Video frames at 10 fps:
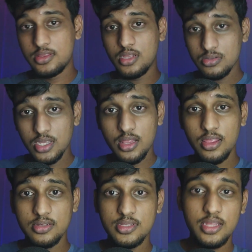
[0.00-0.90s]
Those are the
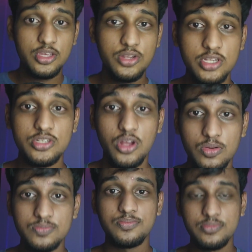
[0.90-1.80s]
things that you need to
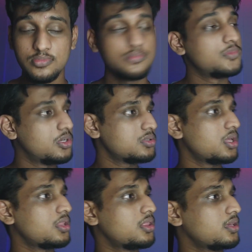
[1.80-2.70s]
know. Those
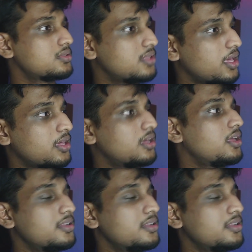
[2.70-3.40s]
are the things that